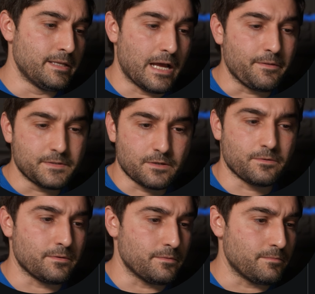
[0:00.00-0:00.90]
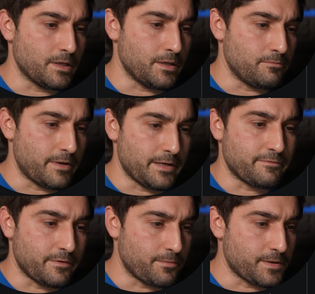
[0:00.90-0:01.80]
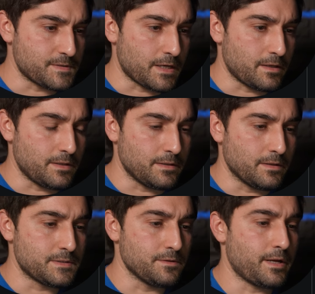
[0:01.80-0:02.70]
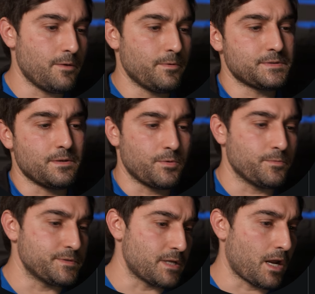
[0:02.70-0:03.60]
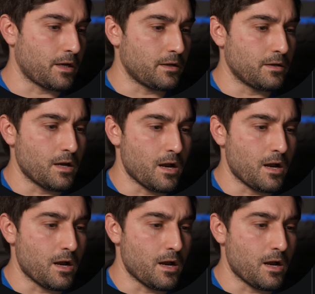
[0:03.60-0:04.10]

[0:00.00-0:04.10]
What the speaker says: Now let's go to Reddit for a quick second, and let's look at what someone was saying.